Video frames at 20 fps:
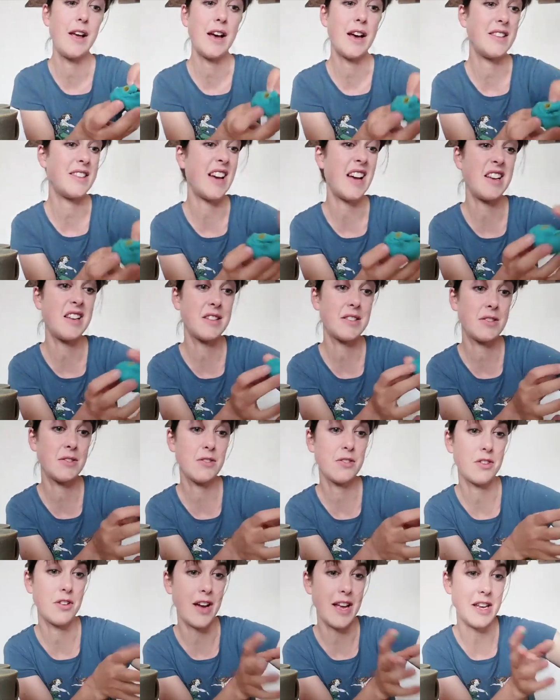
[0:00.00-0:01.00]
a
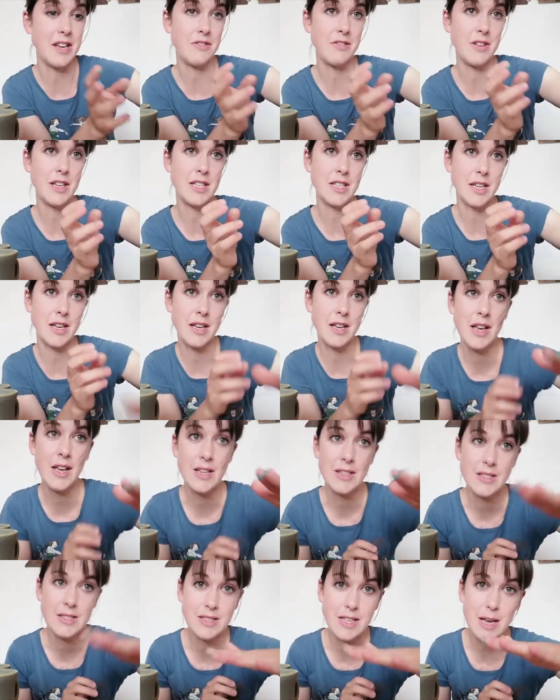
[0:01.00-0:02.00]
dinosaur or any creature
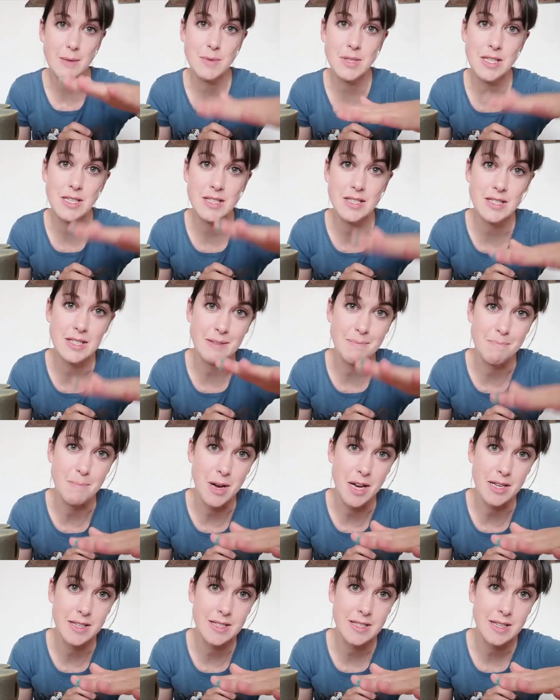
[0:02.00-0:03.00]
steps into some
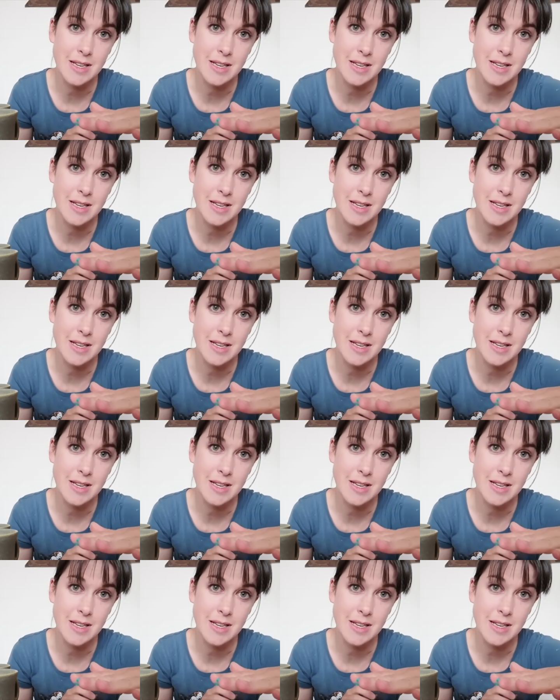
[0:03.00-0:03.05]
mud,